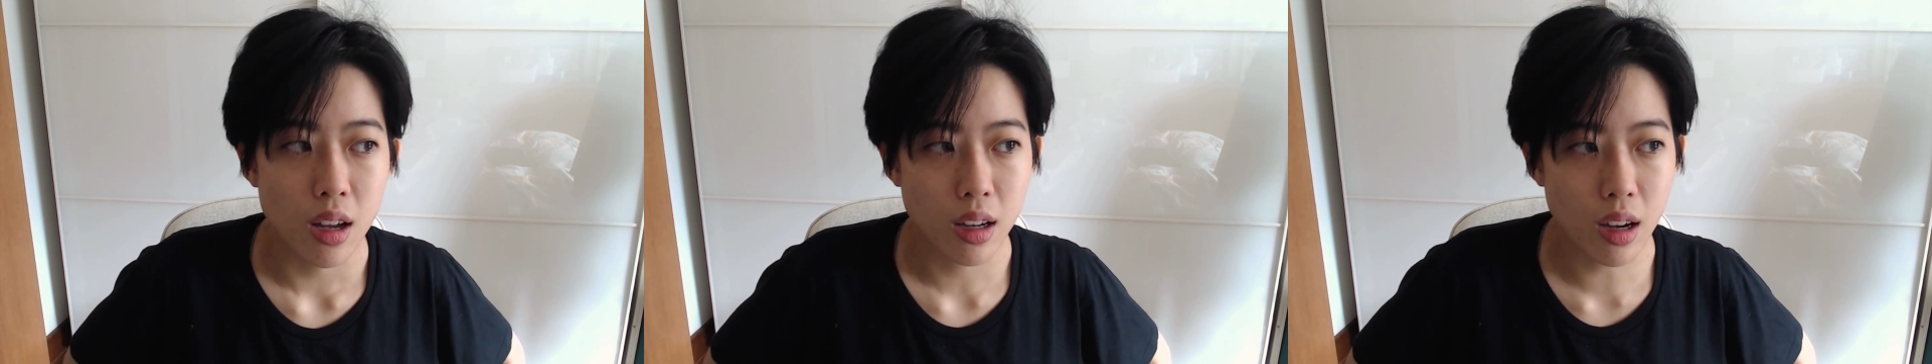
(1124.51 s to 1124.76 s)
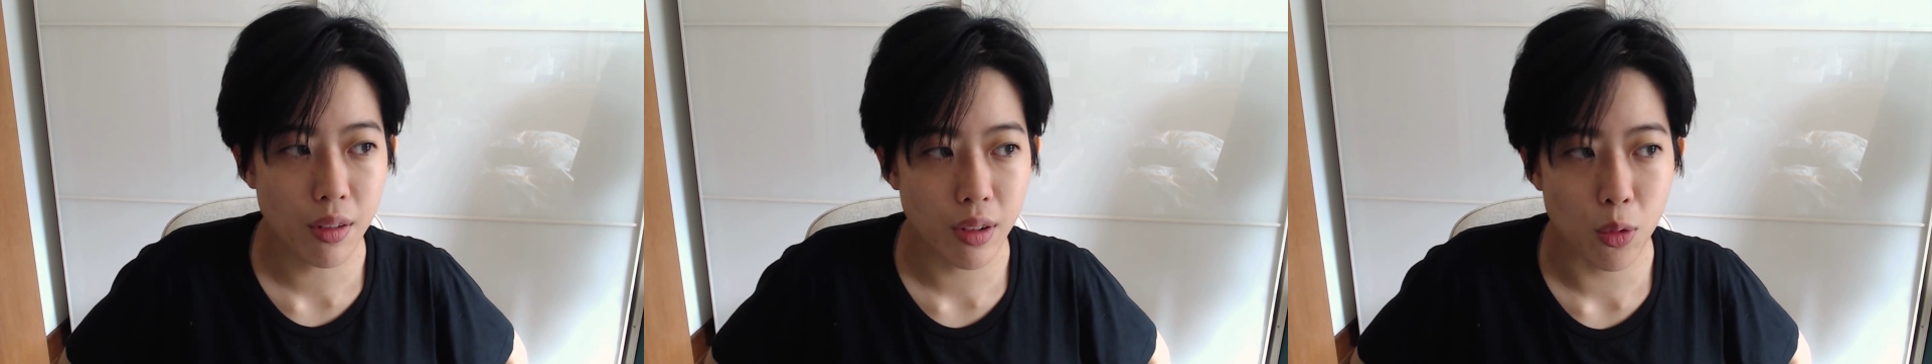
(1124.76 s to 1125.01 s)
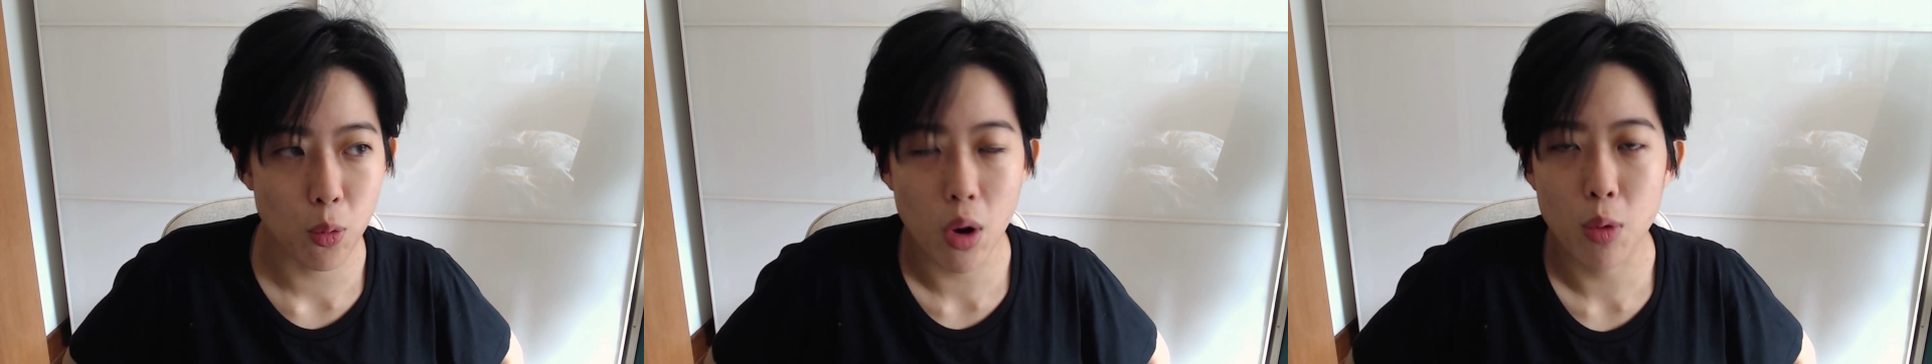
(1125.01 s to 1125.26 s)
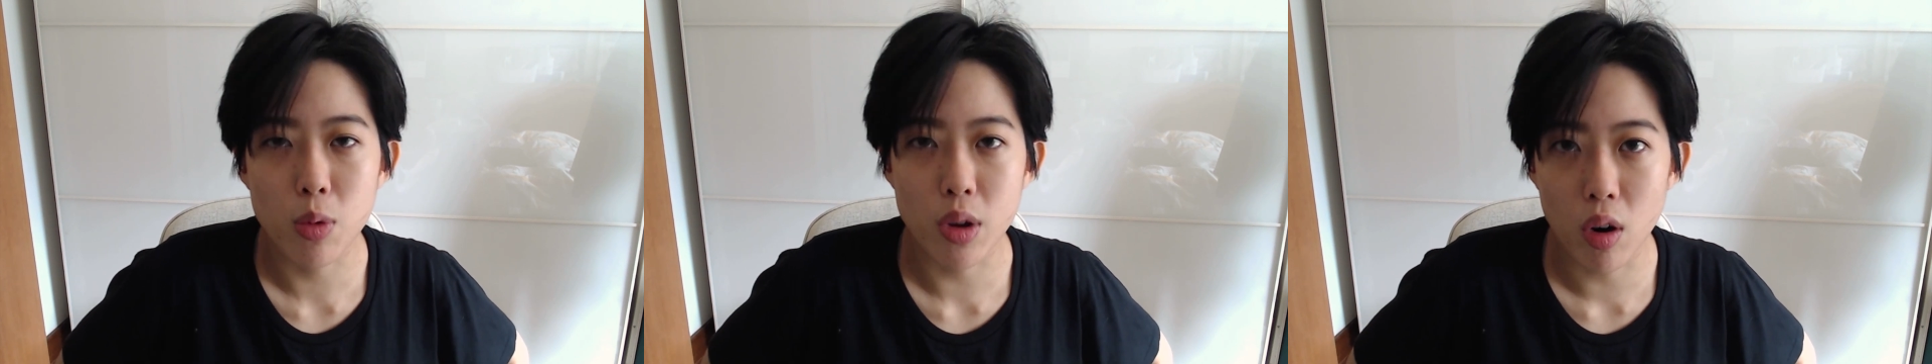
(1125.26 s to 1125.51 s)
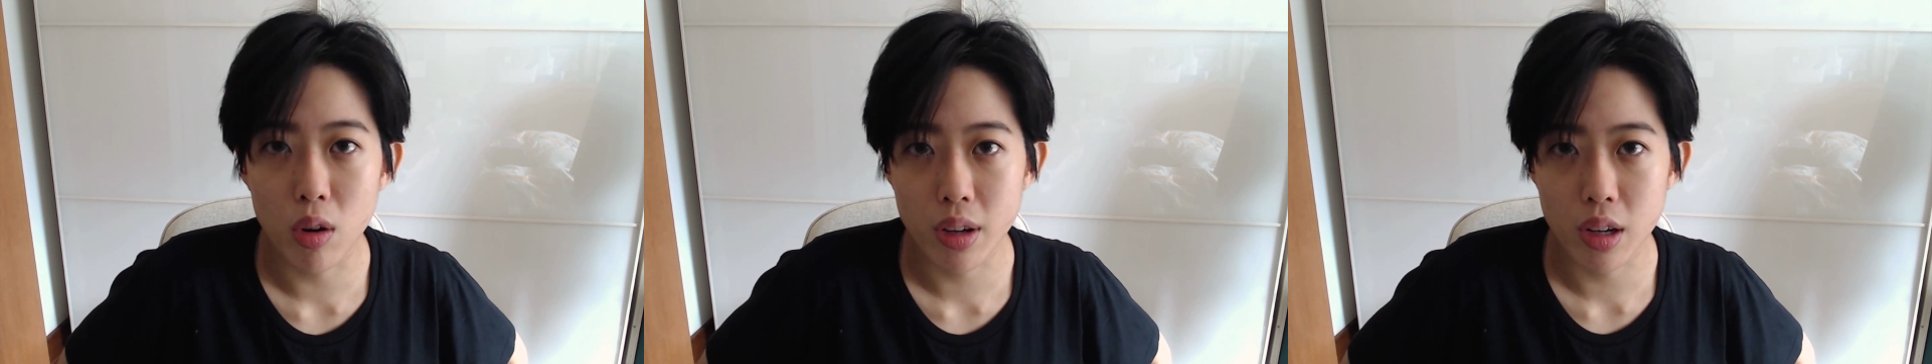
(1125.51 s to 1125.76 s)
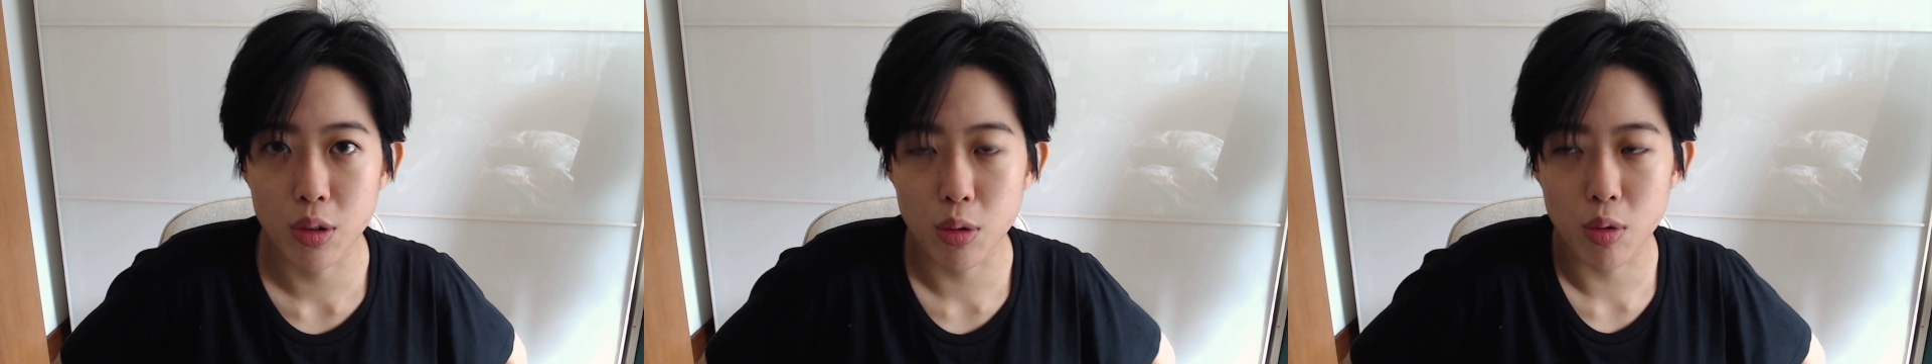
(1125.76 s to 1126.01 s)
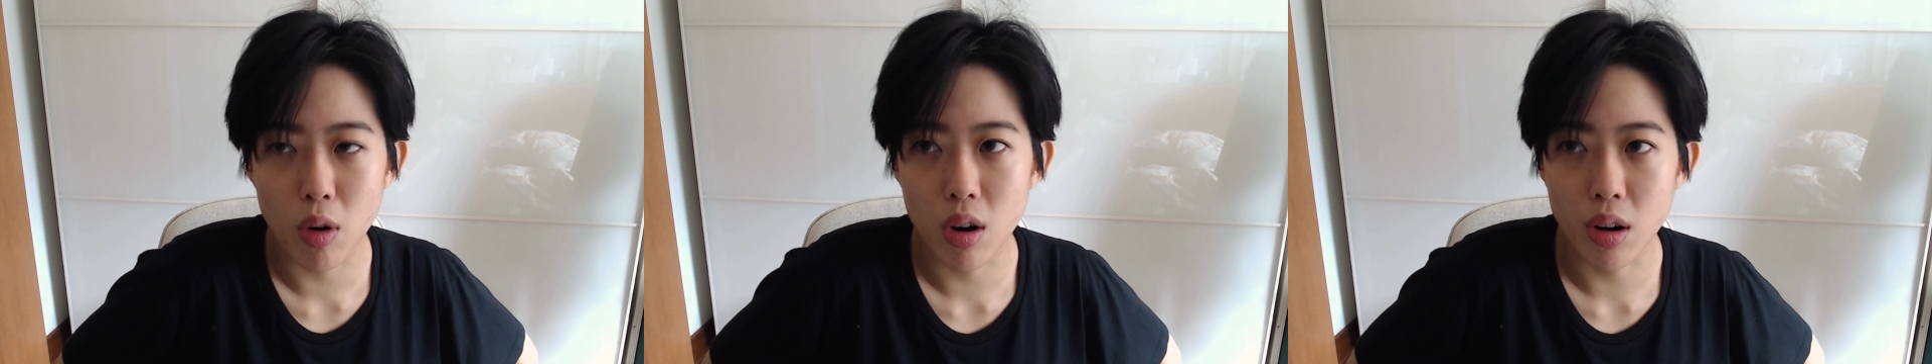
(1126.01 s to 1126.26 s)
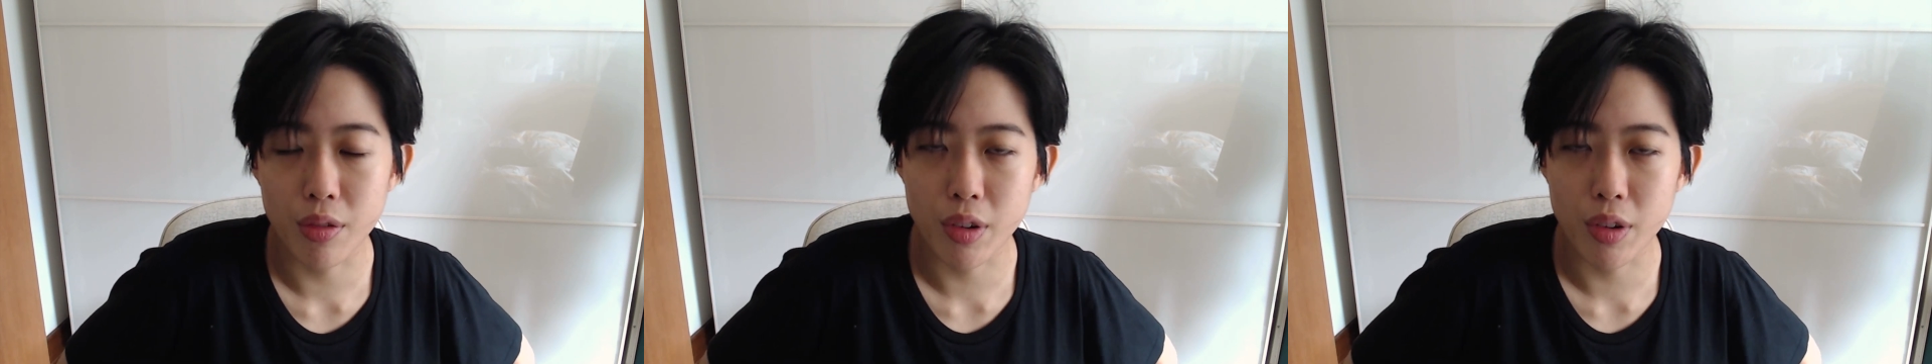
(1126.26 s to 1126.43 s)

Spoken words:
kind of like what we all can do on our